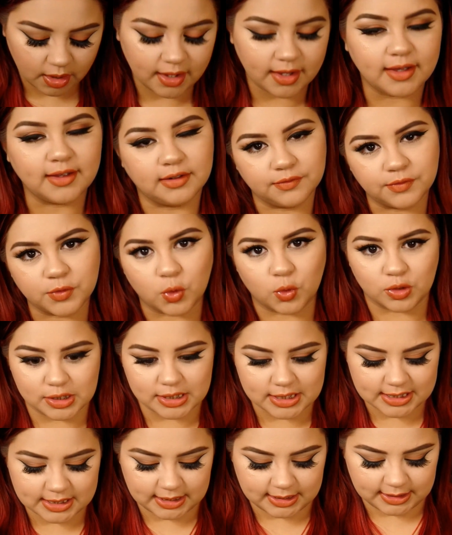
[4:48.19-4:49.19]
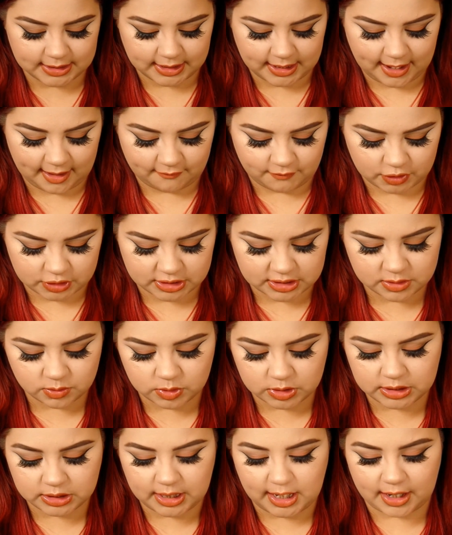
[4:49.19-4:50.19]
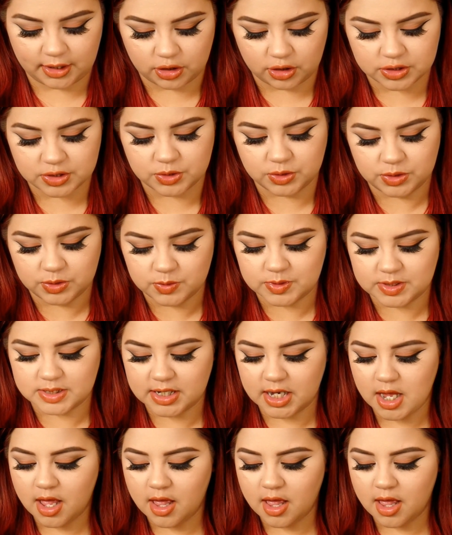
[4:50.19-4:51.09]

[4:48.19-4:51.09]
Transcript: And of course, in the Kat Von D one, I also used